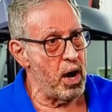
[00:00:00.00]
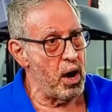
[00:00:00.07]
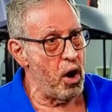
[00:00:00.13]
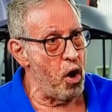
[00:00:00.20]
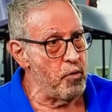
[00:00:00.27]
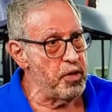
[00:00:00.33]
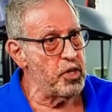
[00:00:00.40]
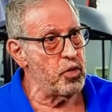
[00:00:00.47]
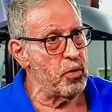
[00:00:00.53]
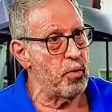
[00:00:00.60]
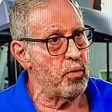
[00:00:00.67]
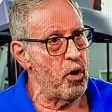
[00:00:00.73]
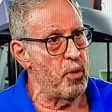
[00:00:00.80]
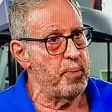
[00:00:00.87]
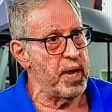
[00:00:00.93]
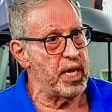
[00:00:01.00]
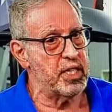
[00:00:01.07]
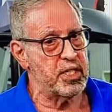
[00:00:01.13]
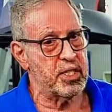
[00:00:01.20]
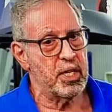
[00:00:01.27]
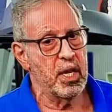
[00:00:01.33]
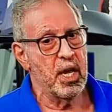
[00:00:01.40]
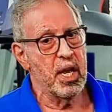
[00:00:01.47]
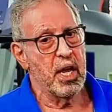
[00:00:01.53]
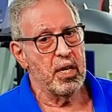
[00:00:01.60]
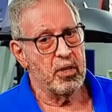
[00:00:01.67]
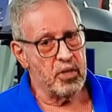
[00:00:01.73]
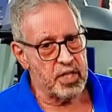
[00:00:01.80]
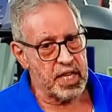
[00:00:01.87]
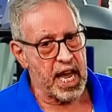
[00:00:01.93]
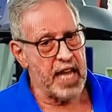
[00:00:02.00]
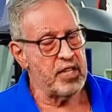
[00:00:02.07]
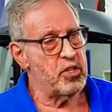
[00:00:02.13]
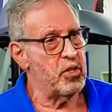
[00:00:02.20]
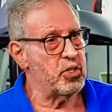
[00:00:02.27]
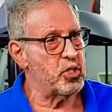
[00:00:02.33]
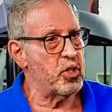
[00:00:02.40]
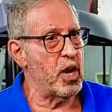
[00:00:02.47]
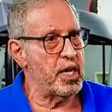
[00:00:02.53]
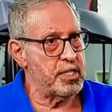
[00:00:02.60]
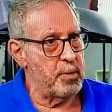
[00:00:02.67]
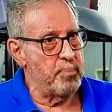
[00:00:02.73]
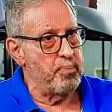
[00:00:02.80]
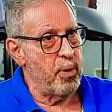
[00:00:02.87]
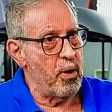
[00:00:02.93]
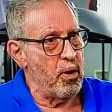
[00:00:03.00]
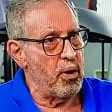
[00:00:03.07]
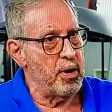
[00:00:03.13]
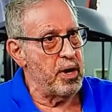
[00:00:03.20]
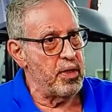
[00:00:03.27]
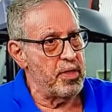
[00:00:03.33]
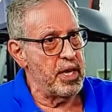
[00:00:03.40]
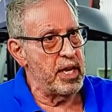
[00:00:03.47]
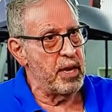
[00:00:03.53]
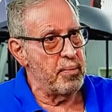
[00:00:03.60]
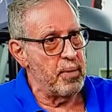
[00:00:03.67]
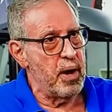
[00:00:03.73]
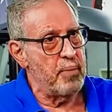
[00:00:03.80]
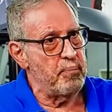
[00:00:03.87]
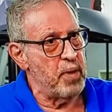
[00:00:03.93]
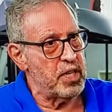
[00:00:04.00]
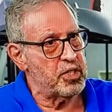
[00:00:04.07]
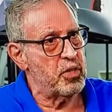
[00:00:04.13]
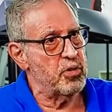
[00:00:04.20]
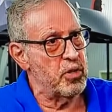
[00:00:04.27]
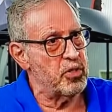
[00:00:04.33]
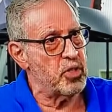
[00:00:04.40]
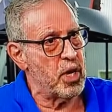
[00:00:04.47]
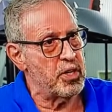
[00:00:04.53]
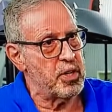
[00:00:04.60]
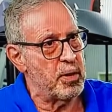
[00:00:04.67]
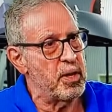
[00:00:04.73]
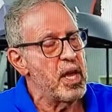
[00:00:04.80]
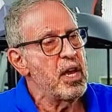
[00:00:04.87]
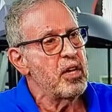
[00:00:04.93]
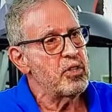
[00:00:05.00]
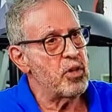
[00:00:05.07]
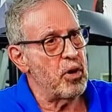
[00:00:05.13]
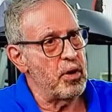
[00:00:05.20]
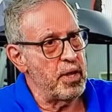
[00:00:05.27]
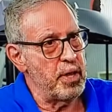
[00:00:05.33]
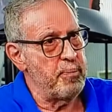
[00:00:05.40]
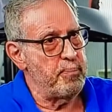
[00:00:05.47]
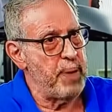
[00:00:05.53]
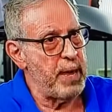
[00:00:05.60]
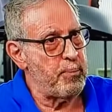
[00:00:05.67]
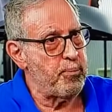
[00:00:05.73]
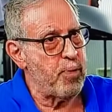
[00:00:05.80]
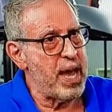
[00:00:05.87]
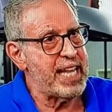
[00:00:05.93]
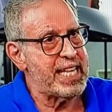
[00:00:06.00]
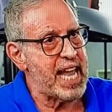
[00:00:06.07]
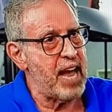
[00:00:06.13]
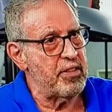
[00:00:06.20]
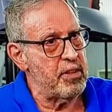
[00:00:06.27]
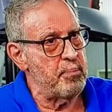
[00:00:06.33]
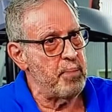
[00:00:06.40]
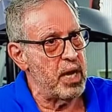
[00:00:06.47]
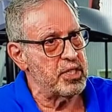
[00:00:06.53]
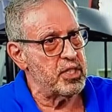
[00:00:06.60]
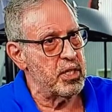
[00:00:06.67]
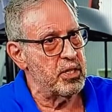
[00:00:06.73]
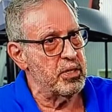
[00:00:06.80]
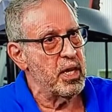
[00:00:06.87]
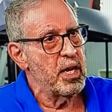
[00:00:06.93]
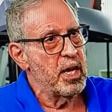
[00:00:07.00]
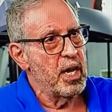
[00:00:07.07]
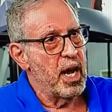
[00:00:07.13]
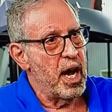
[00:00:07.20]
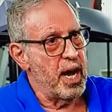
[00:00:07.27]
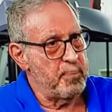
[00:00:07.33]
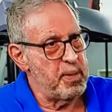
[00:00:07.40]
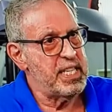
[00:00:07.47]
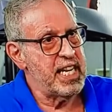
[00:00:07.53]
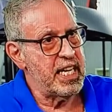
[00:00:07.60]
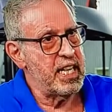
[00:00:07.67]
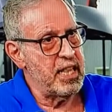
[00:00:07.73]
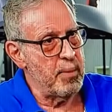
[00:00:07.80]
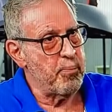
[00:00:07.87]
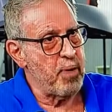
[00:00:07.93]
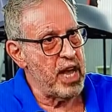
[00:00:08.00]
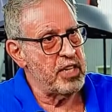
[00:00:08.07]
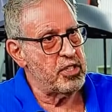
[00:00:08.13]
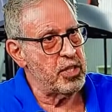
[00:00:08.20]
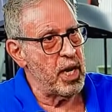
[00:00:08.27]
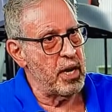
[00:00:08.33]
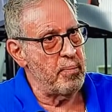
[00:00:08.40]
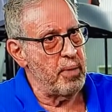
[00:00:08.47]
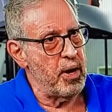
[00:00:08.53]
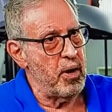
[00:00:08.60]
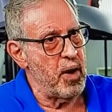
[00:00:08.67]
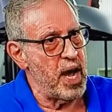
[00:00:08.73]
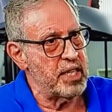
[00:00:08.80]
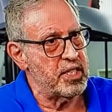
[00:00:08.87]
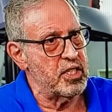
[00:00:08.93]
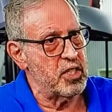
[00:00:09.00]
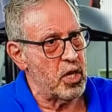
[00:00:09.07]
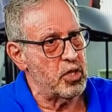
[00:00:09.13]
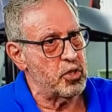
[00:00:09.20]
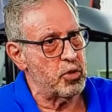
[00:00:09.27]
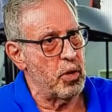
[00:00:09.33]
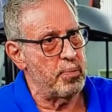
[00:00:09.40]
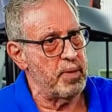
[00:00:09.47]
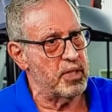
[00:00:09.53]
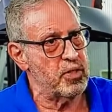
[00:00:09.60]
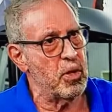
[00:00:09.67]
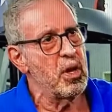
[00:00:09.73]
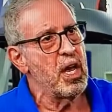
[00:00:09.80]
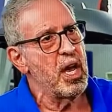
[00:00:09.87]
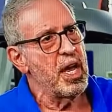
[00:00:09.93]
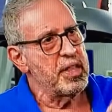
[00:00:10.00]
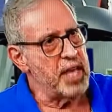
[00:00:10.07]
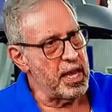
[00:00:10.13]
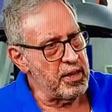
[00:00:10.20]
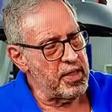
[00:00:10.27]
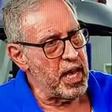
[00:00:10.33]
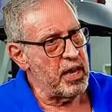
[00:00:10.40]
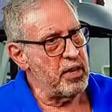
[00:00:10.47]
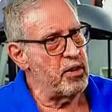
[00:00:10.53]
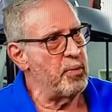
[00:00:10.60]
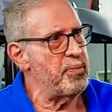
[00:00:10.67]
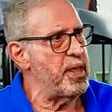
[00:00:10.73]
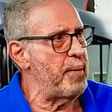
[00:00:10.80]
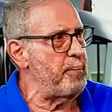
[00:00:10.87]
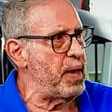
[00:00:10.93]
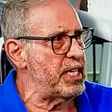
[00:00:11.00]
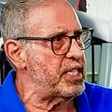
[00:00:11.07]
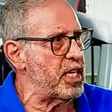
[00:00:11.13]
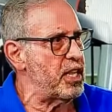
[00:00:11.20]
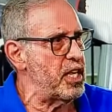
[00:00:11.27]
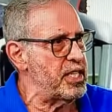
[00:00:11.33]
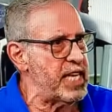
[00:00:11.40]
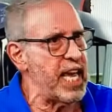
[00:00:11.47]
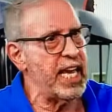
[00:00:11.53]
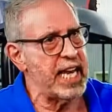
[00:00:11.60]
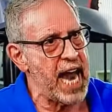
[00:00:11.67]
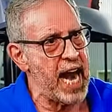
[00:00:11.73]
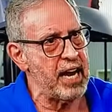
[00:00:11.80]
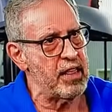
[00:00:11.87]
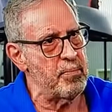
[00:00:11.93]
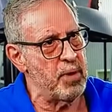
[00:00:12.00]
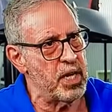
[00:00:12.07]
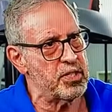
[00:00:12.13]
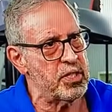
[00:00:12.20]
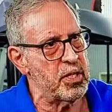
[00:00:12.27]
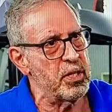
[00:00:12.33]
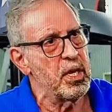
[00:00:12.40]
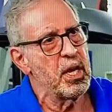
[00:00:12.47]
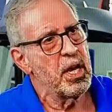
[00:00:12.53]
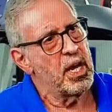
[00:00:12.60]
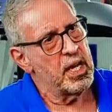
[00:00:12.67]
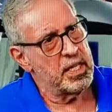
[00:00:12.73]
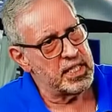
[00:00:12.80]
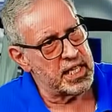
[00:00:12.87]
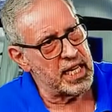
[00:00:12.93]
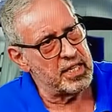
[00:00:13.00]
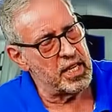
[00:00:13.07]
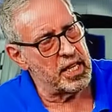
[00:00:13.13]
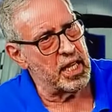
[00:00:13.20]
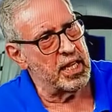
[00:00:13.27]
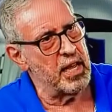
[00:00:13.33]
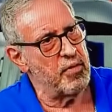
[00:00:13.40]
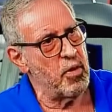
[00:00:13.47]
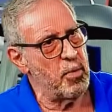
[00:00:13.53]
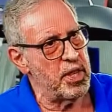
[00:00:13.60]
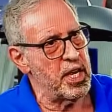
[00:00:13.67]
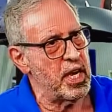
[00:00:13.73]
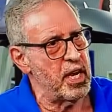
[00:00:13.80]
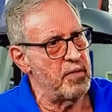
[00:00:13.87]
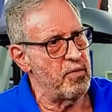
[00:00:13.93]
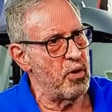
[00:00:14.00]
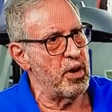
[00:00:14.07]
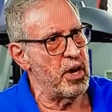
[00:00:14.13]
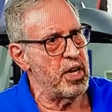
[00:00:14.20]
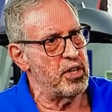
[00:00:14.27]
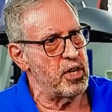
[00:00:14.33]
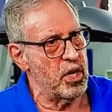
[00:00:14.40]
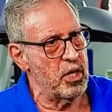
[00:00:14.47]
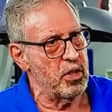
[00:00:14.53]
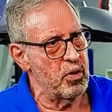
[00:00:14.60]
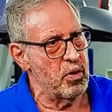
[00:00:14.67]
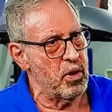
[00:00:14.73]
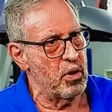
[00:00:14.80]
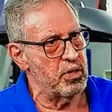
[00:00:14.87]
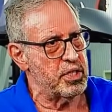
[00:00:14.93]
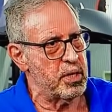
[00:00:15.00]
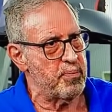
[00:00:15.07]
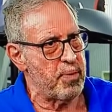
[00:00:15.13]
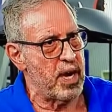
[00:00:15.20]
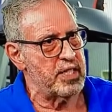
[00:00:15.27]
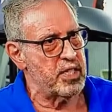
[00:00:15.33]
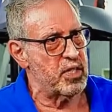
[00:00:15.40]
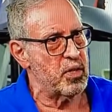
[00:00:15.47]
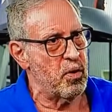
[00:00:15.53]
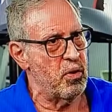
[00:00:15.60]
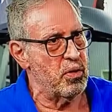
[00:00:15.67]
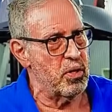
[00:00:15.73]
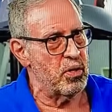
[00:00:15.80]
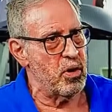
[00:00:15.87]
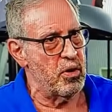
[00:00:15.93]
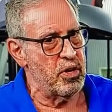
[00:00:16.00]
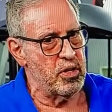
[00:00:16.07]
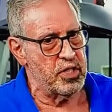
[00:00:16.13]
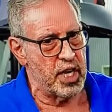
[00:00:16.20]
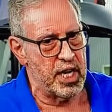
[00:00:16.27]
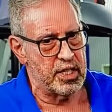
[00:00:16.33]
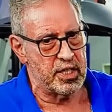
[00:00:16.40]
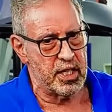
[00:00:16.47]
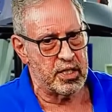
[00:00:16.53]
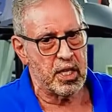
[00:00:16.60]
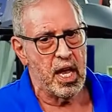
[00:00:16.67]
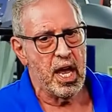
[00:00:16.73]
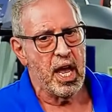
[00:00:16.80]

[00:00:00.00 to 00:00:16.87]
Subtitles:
overdo aerobics, you tend to start to burn the muscle. You start to break down the muscle, particularly the branched-chain amino acids that are stored in muscle. They're basically taken out of the muscle, sent to the liver where they're converted into glucose, a process called gluconeogenesis.